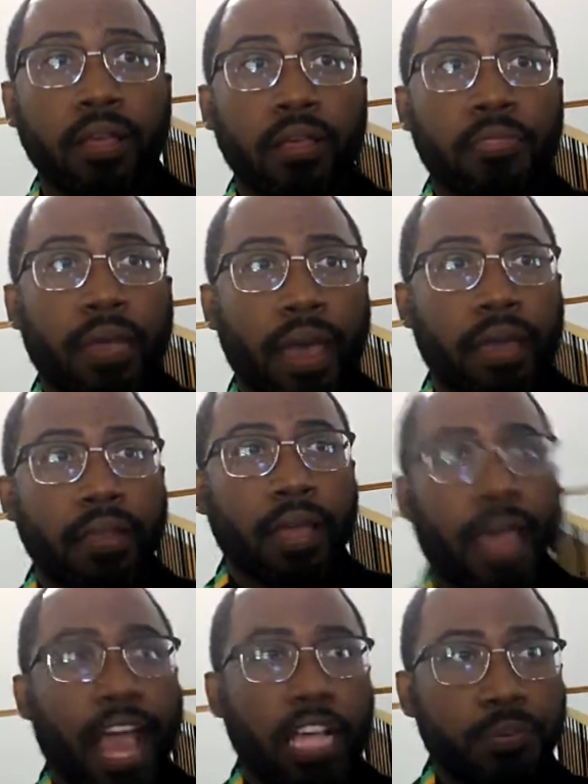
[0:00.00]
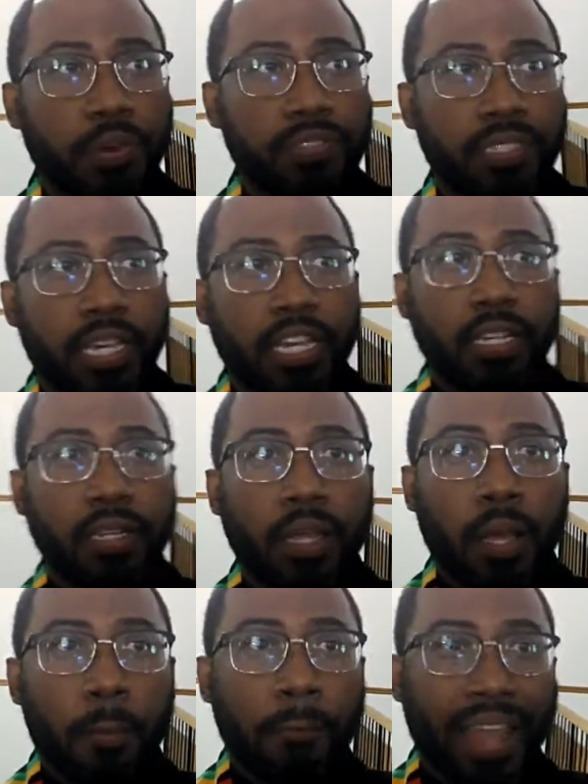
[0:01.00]
That as we've seen
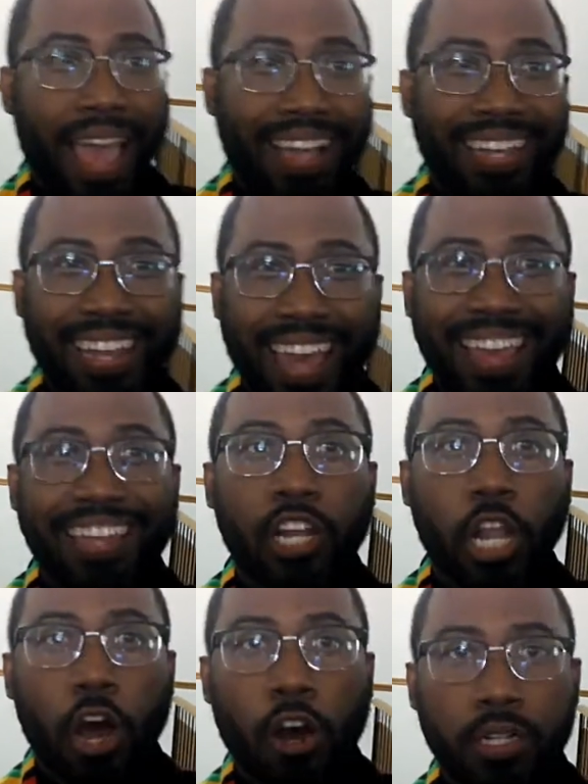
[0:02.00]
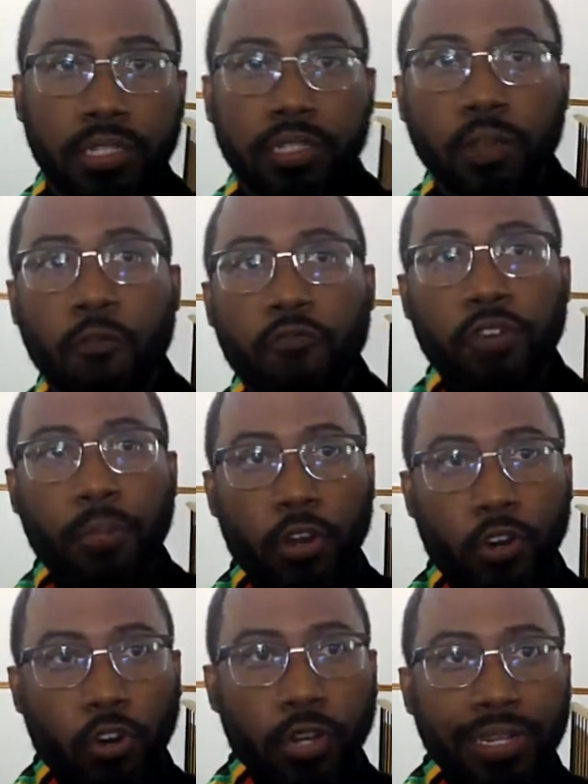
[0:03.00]
Black land loss from the
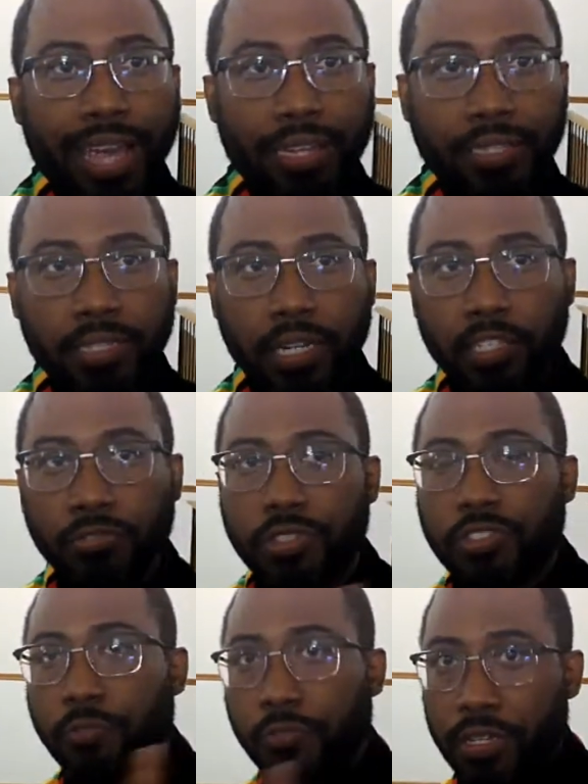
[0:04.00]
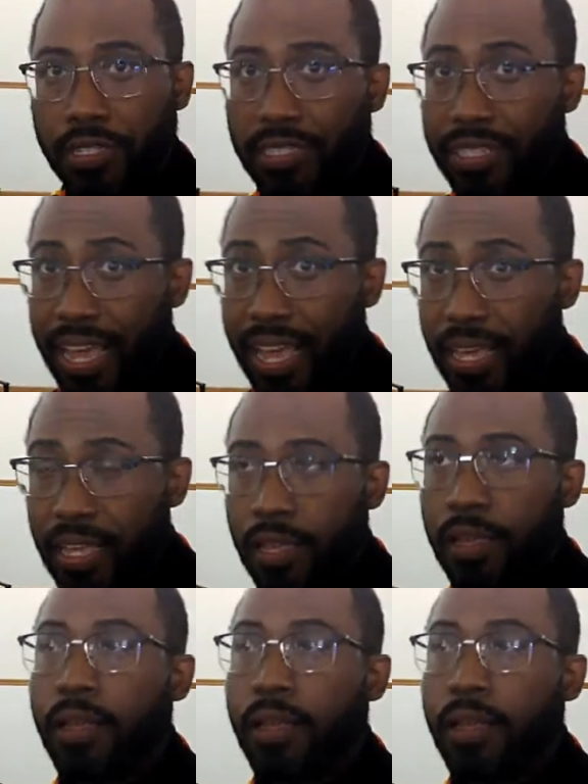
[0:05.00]
early 1900s to present day,